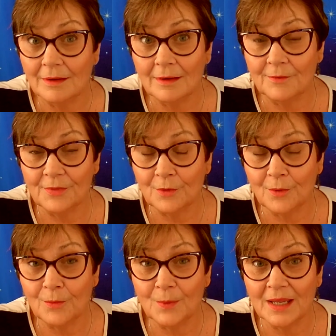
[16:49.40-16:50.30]
of the
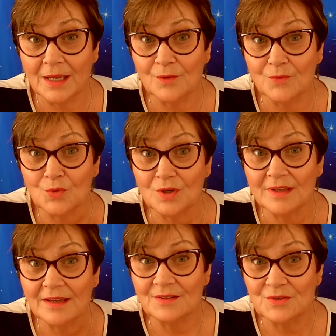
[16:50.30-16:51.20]
whole week of
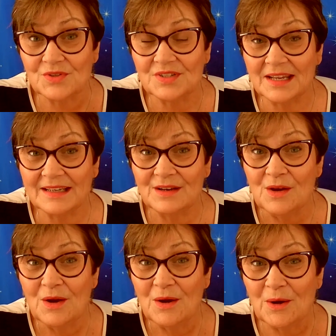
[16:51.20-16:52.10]
really understand
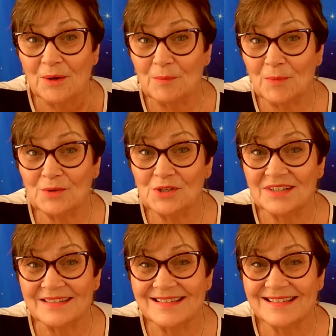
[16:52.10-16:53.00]
our
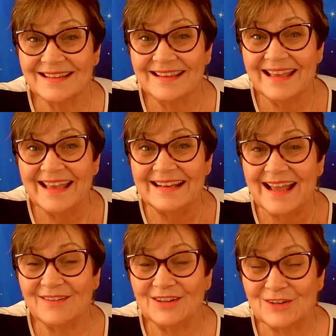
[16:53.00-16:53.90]
emotions and
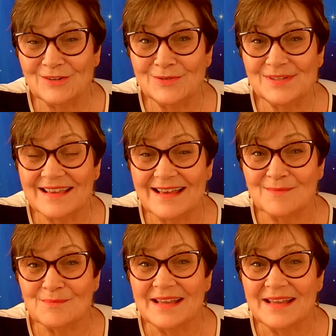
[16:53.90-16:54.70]
how to use them.